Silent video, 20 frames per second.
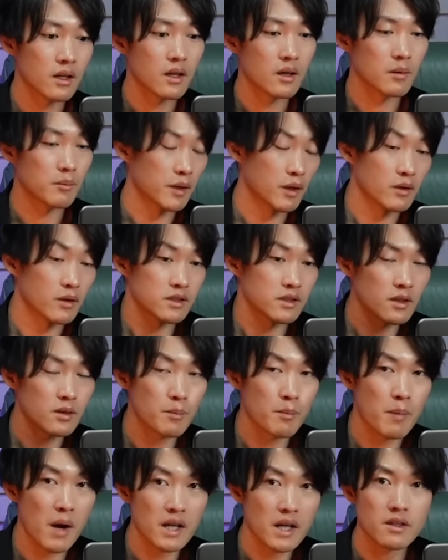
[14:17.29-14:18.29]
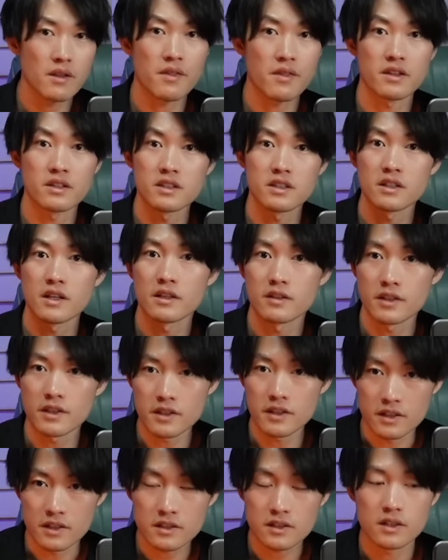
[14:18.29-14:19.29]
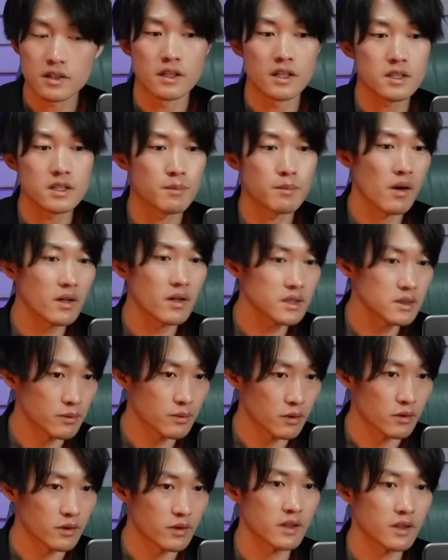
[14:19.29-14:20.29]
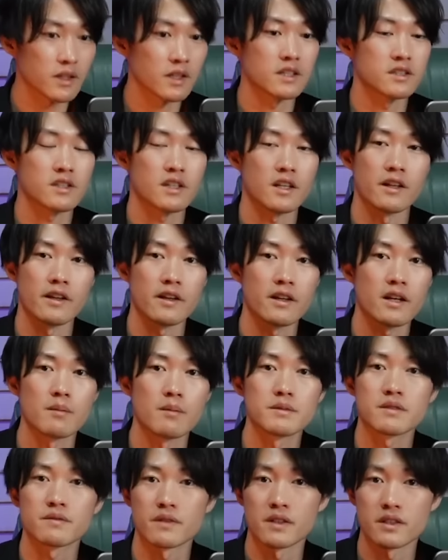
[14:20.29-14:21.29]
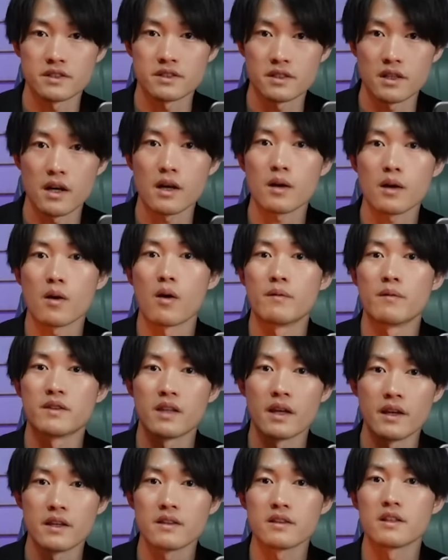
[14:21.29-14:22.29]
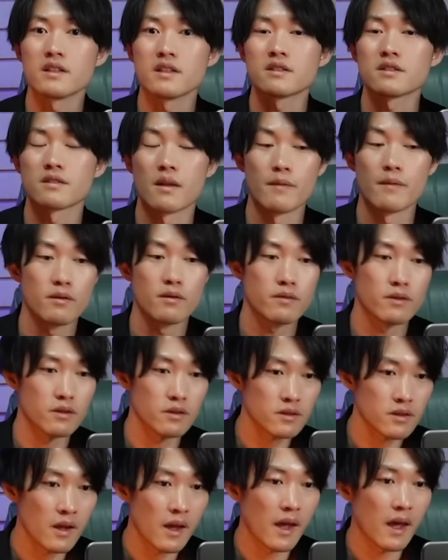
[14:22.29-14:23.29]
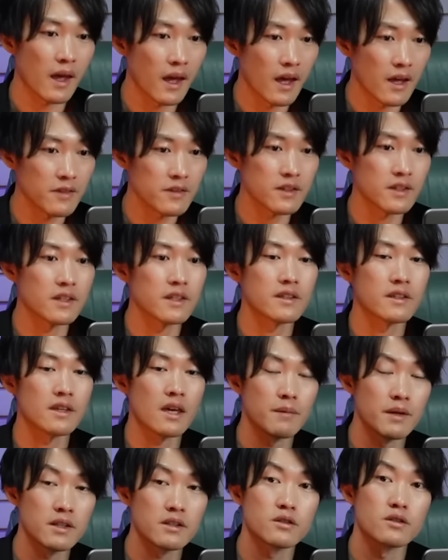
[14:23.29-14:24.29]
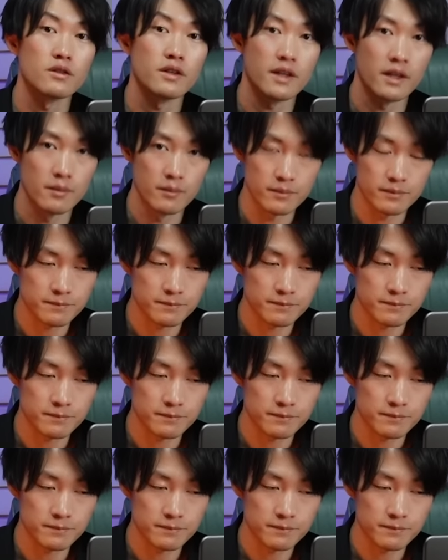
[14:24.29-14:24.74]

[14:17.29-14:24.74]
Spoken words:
Because it passed 38 years, it's possible his Killingham's father obtained this devil fruit and he gave it to him.